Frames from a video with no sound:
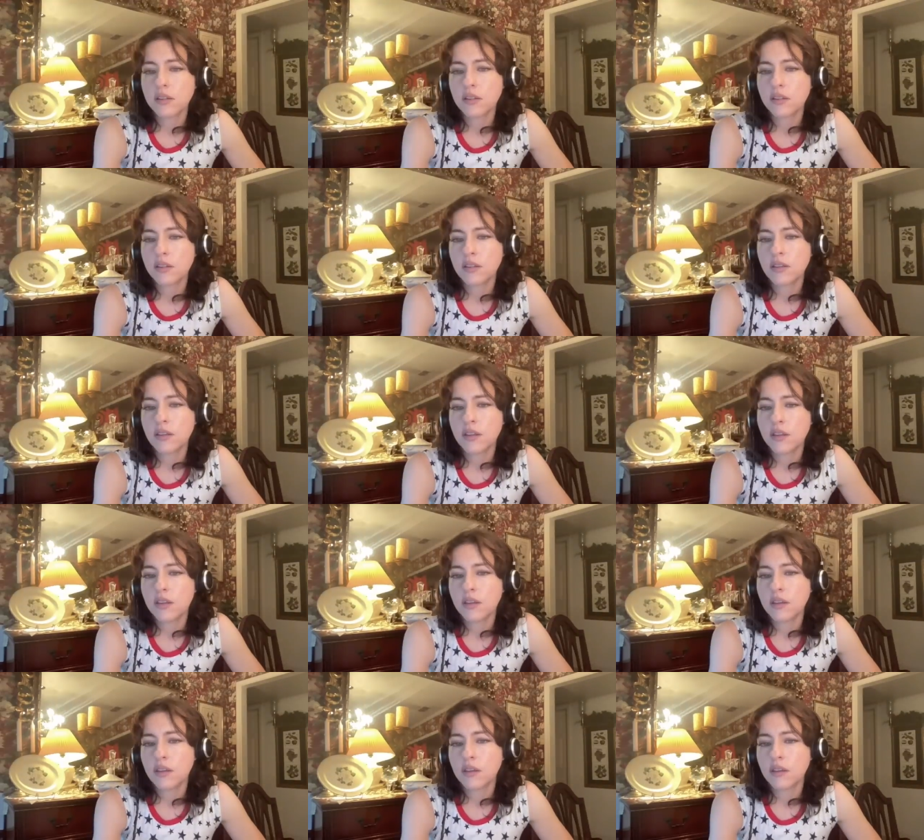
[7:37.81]

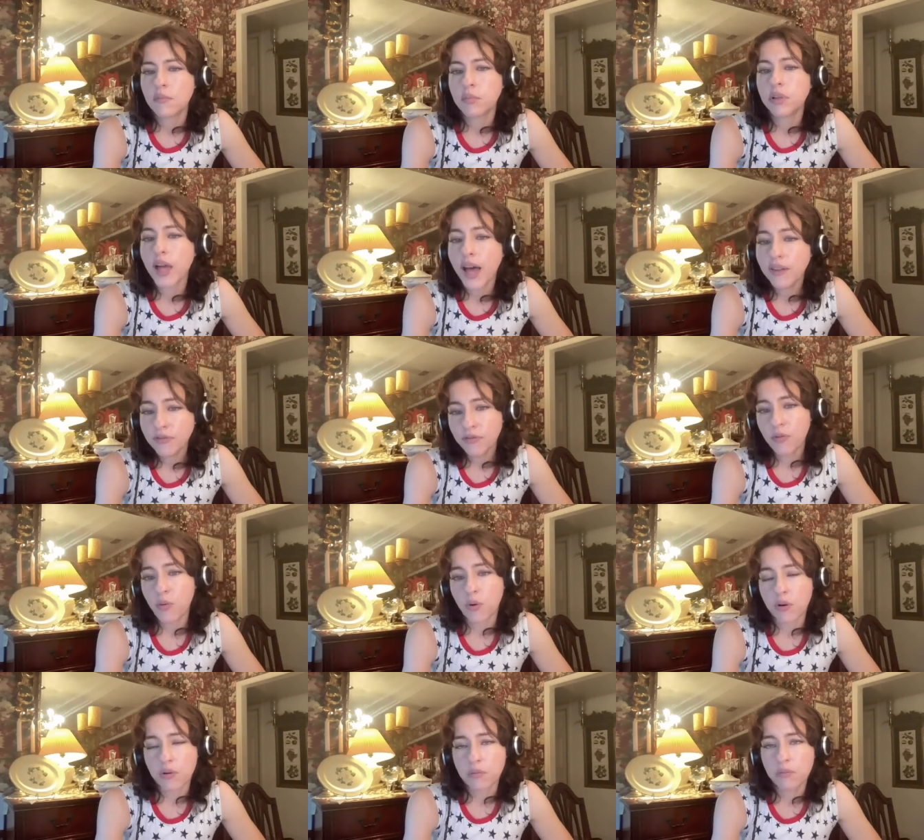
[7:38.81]
The
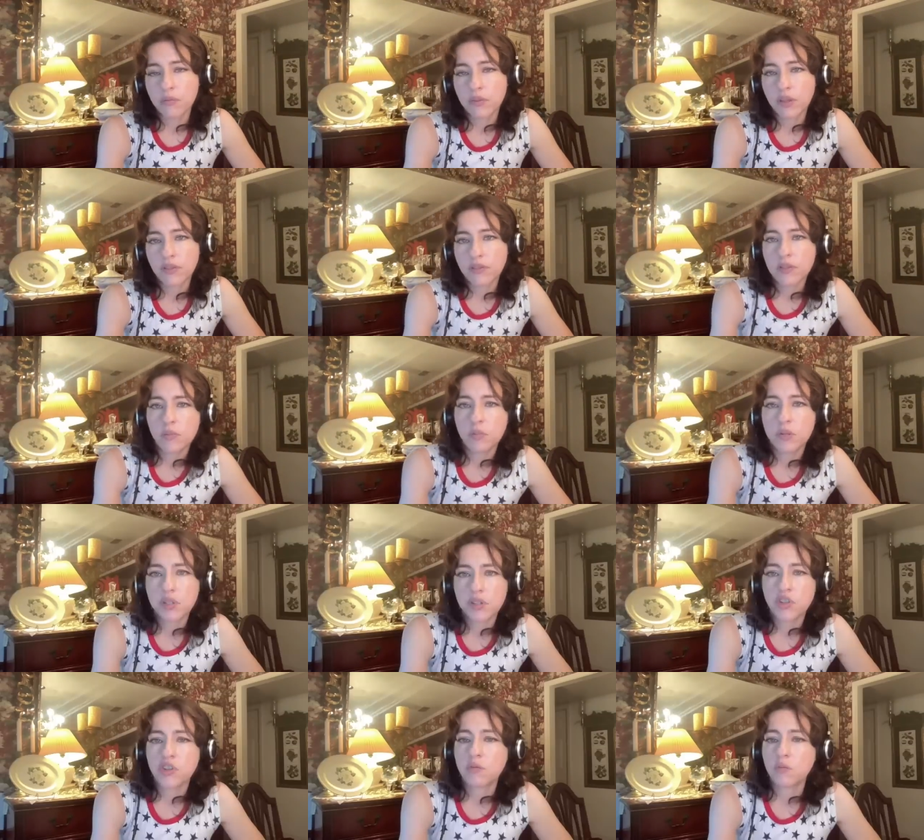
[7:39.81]
platform that this
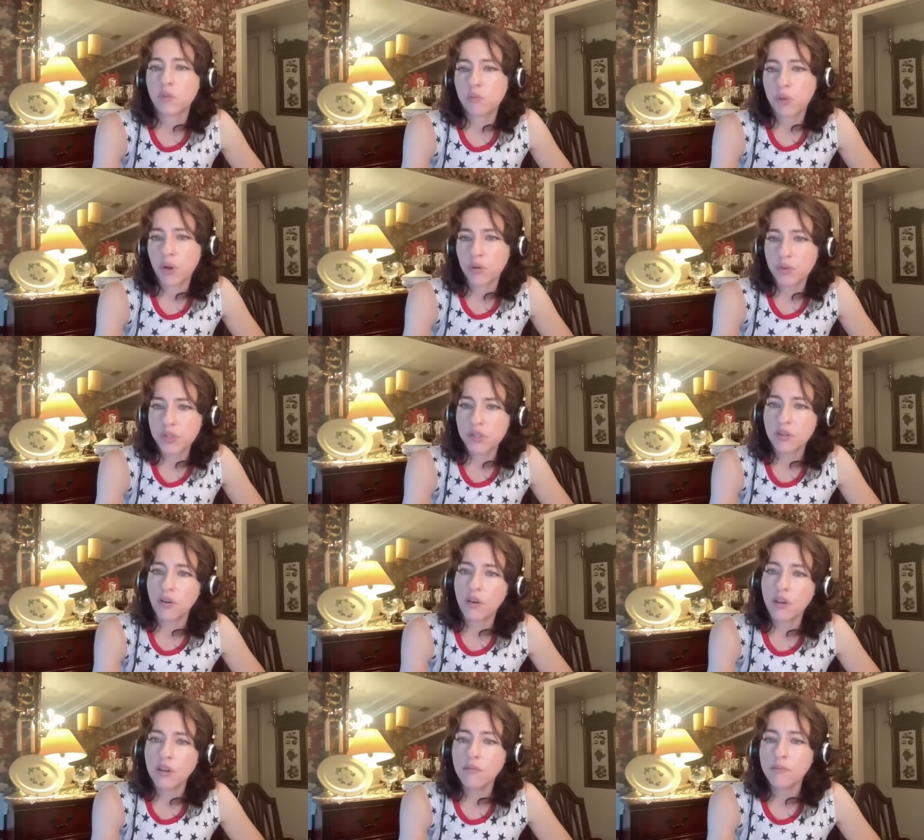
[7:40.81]
petition was posted
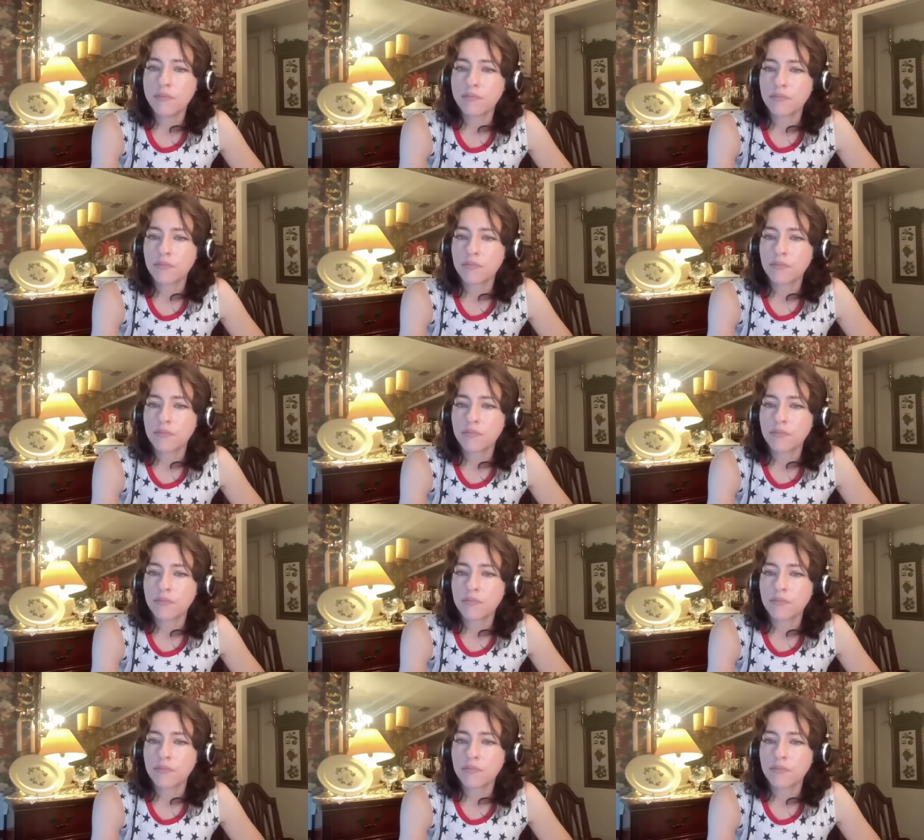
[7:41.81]
on,